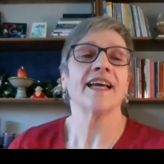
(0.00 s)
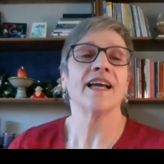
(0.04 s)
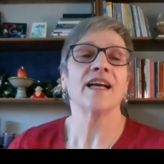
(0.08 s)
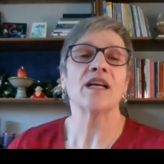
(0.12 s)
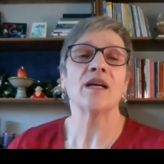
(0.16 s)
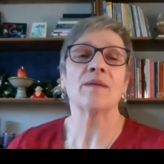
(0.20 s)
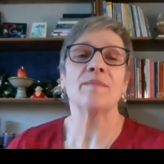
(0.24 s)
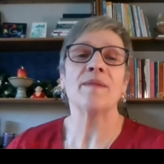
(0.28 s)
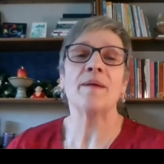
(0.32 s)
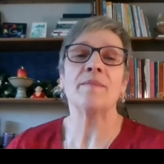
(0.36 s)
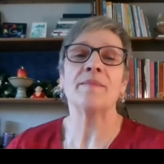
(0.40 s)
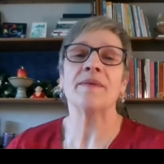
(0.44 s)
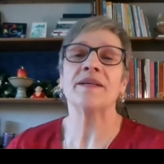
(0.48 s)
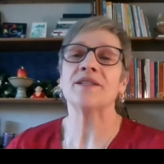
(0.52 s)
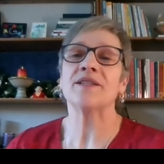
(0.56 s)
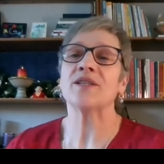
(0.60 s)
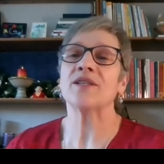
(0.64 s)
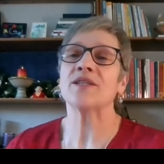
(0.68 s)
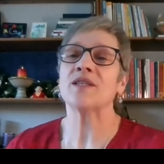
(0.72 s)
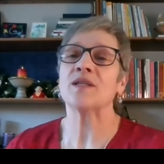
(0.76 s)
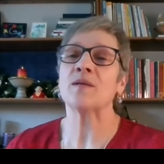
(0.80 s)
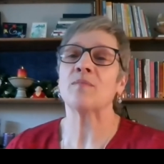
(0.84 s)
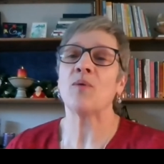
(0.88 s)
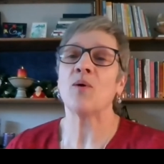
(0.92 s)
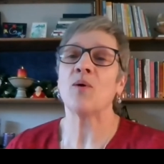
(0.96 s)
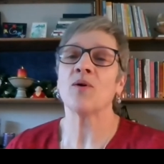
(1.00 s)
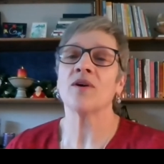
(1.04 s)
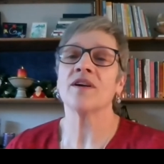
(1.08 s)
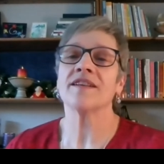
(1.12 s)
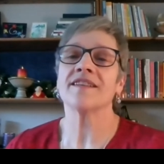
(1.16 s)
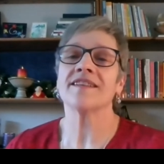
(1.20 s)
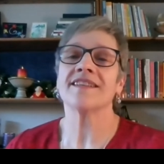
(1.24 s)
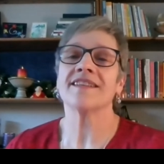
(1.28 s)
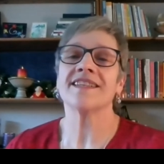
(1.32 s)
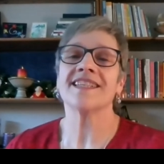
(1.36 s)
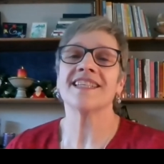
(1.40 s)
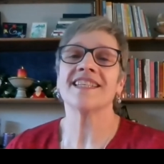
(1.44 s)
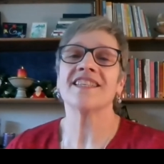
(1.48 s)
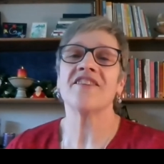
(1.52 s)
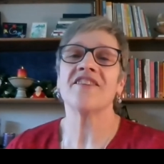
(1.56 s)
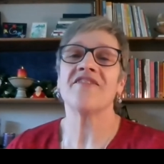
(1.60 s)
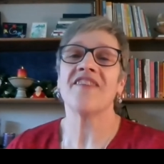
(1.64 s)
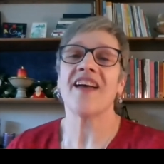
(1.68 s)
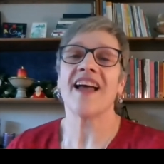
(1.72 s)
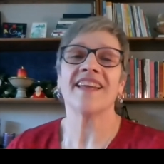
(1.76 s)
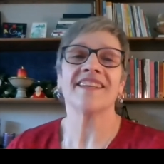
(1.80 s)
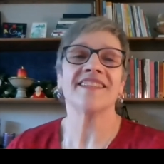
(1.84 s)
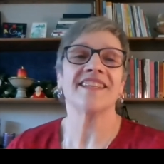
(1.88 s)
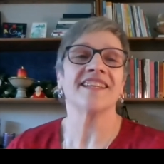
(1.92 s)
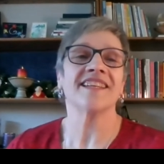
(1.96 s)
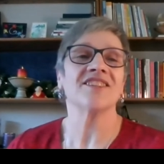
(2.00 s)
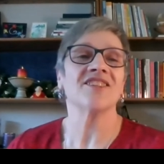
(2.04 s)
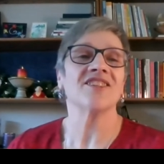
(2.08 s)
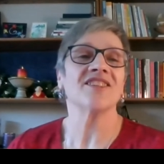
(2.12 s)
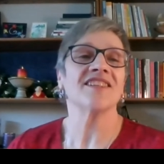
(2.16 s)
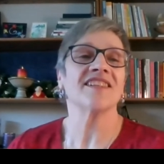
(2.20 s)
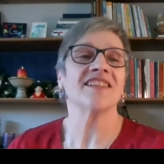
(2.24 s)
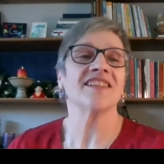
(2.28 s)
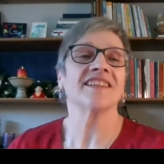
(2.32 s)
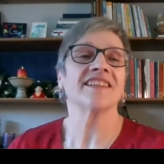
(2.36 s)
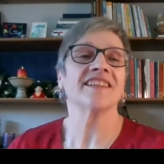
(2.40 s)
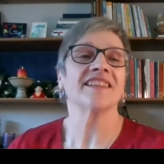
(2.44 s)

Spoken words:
Commitment to support the disadvantaged.